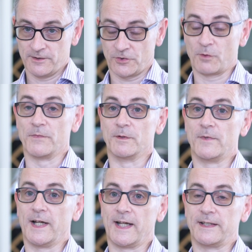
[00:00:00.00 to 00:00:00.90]
from them,
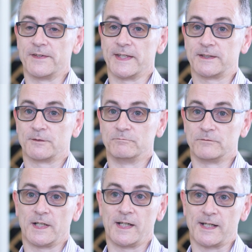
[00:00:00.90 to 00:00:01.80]
and they
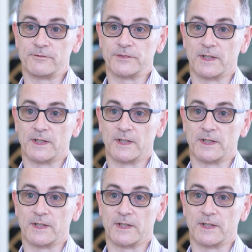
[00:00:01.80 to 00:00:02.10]
can have